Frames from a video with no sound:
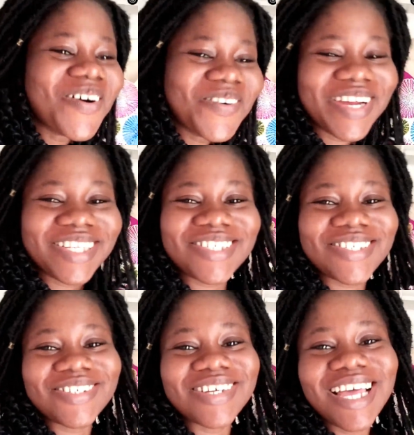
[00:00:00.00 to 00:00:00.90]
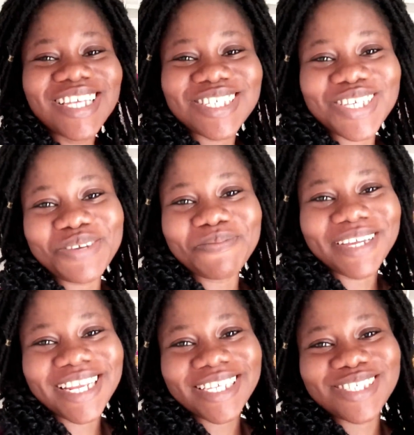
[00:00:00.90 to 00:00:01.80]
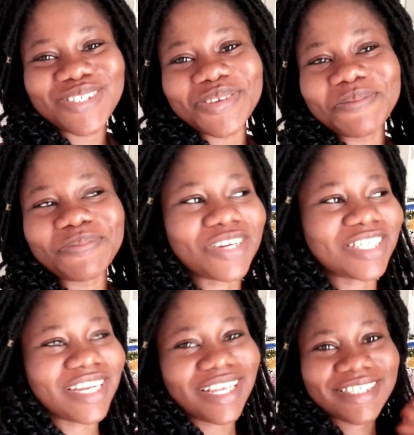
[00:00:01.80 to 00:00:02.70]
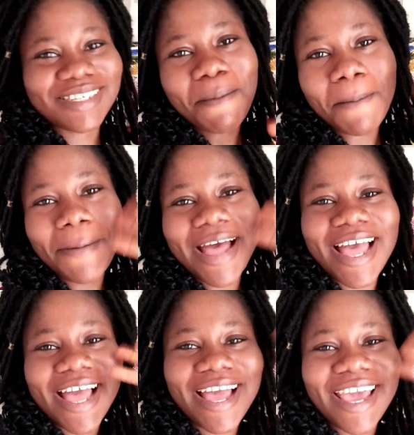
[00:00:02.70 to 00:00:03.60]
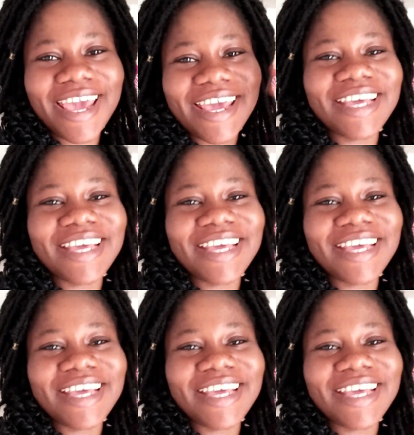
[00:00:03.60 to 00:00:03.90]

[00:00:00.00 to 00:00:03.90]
all right so see you in my next sewing project bye,